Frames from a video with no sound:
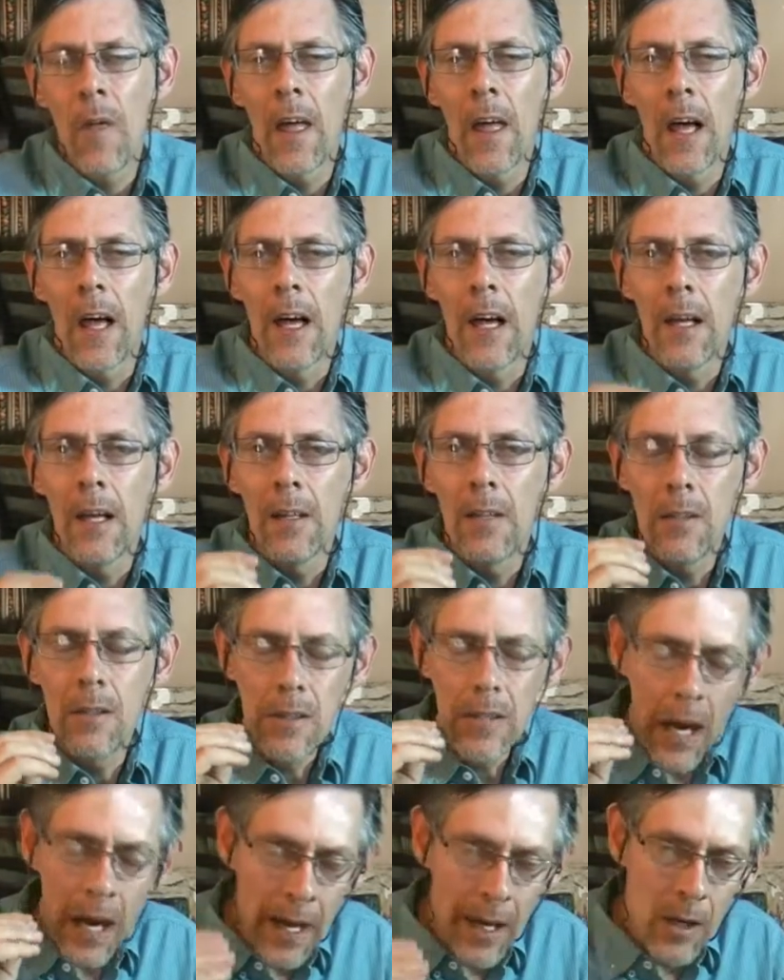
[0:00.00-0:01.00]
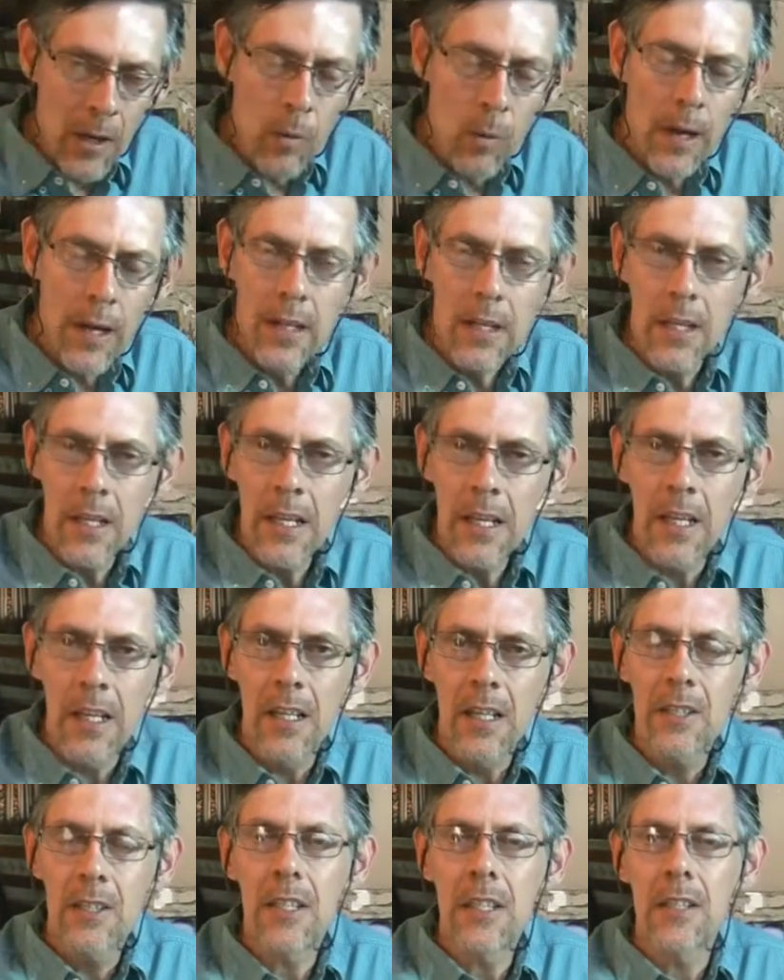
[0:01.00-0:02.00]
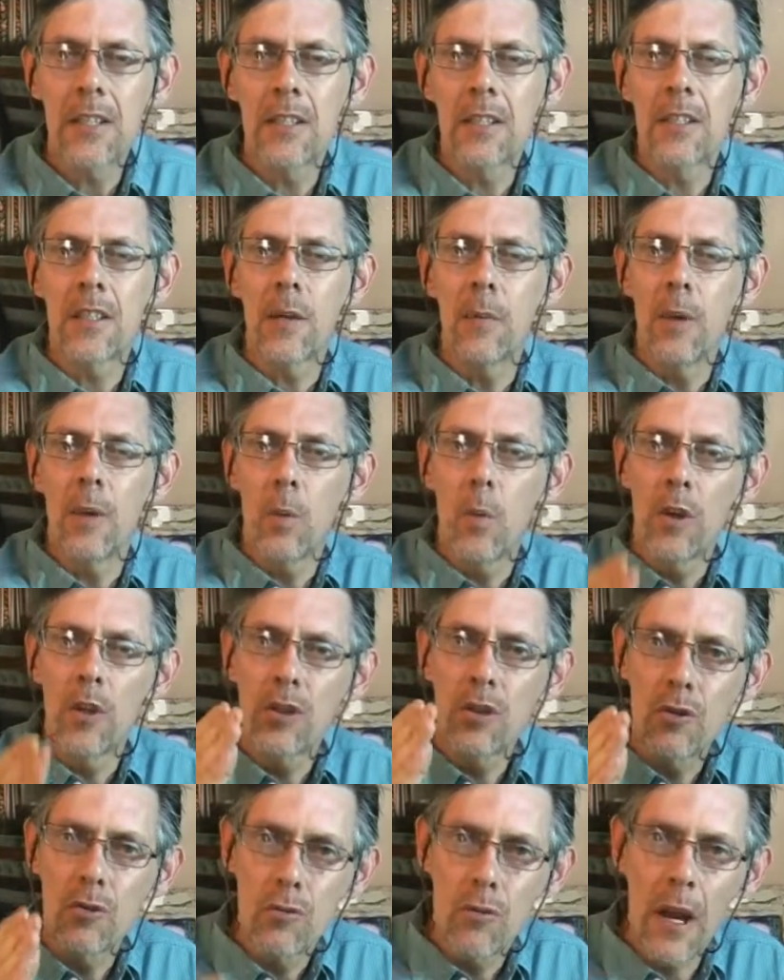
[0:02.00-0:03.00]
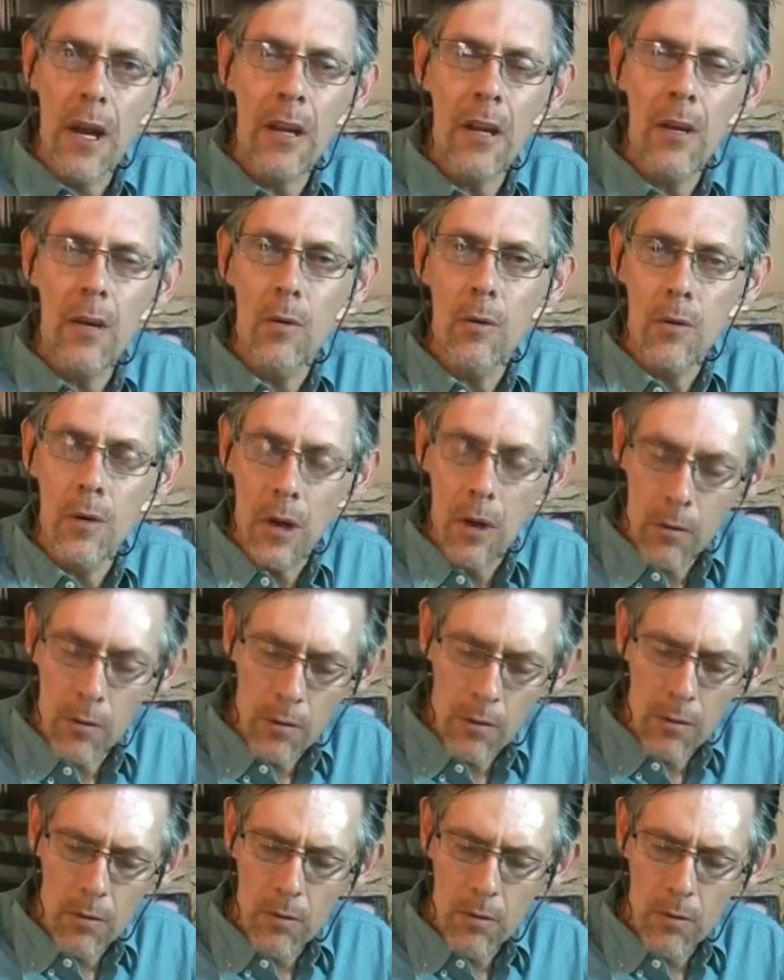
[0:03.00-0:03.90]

uh, died away the legalistic system, and was ra- uh,